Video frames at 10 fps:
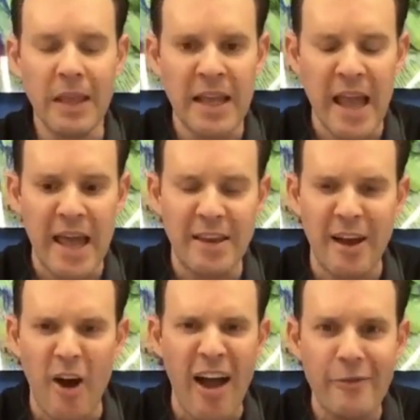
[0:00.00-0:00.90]
And
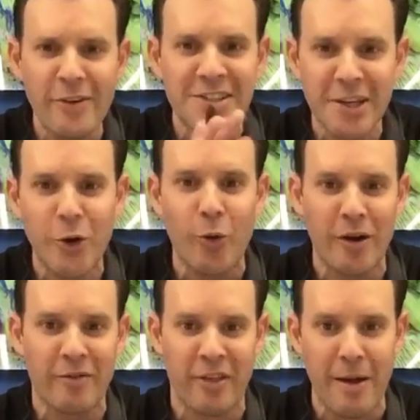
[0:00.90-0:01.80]
every single one
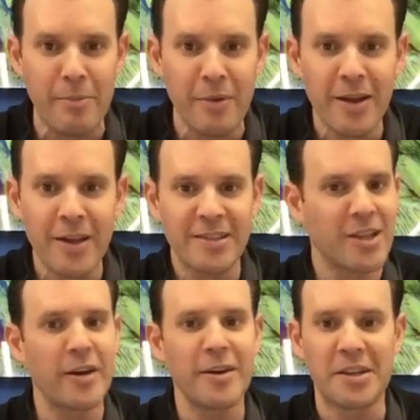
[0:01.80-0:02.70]
of them, it's not
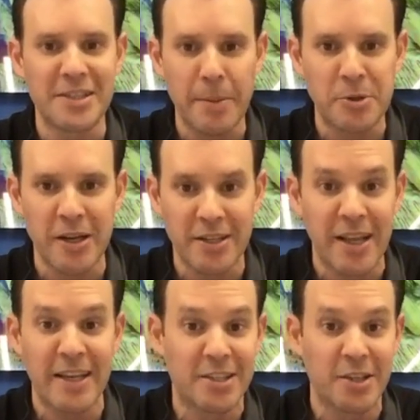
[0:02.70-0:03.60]
an exception,
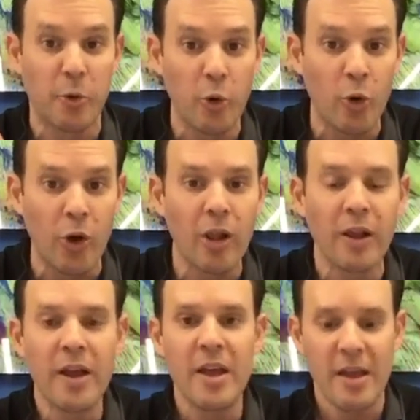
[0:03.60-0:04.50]
it's the rule,
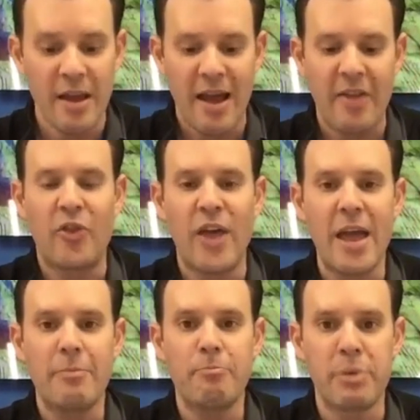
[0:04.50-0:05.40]
they
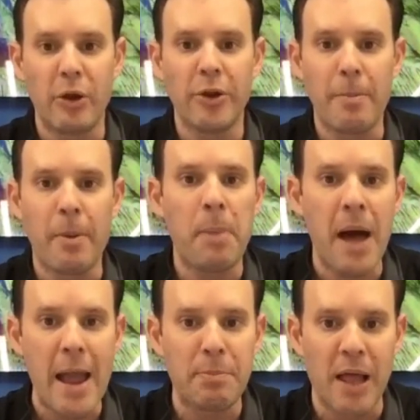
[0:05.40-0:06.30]
build up a
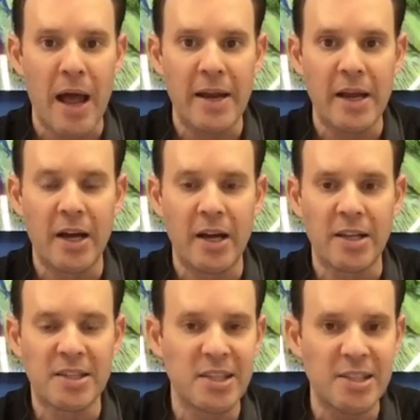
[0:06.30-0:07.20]
pipeline, a
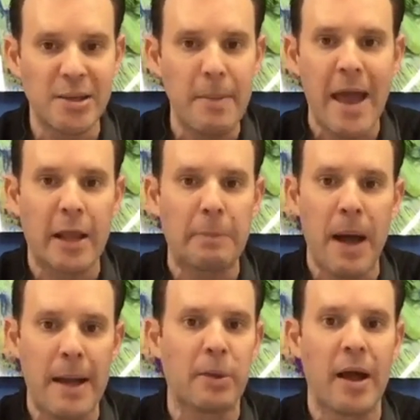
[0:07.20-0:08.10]
systematic
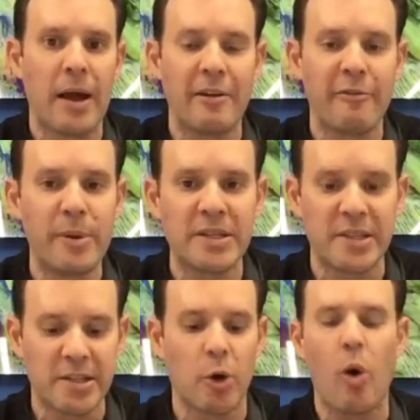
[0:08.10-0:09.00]
pipeline of business.
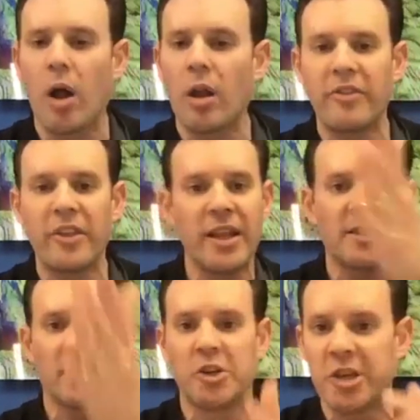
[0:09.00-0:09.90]
So all of the leads that
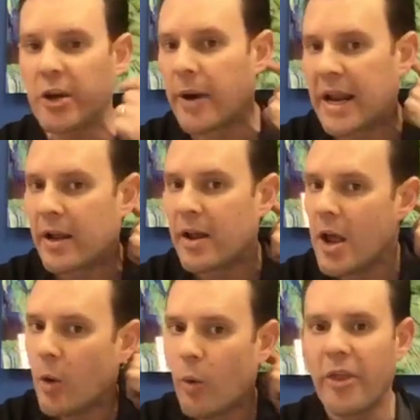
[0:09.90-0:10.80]
they're generating,
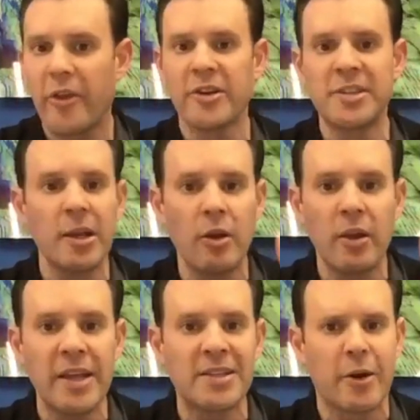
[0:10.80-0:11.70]
whether they're Zillow
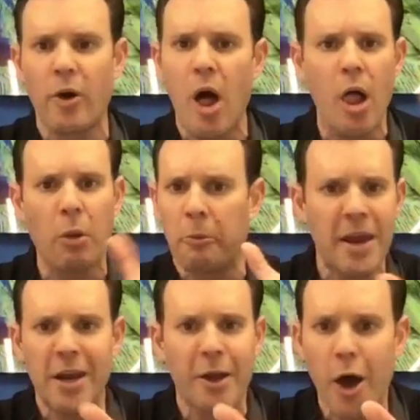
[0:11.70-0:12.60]
leads that are all ready
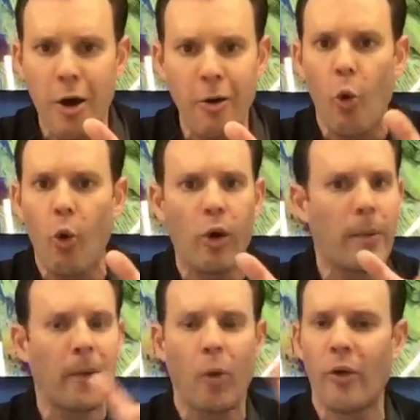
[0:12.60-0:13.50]
to go, or
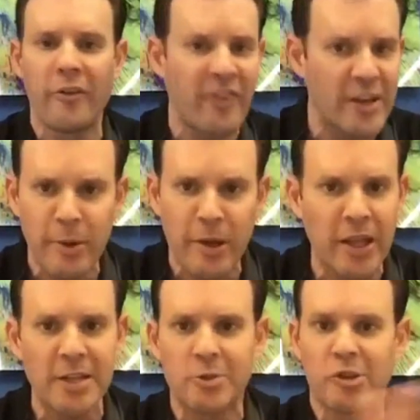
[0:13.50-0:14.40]
they're Facebook
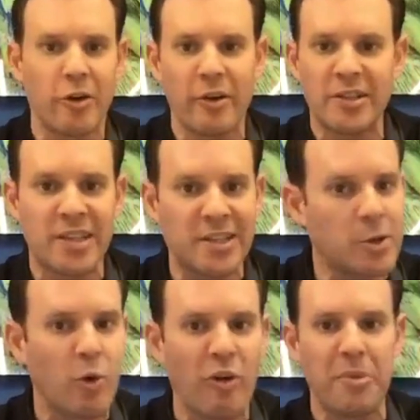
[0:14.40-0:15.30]
leads, which are 6 to
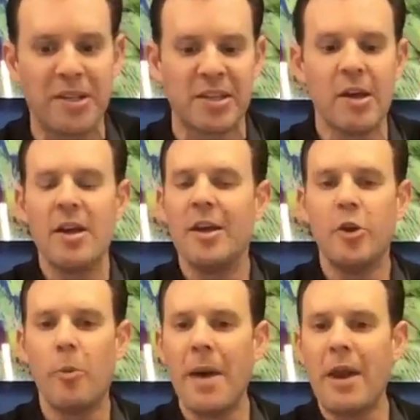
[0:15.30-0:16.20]
12 months, no
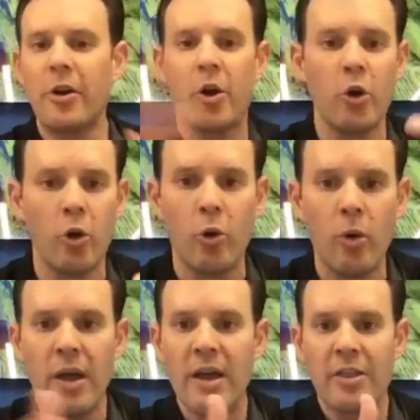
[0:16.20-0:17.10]
matter who,
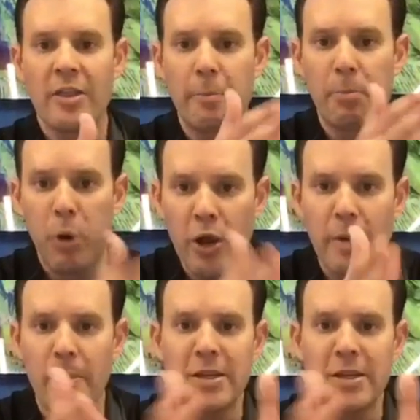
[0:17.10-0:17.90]
they're putting them into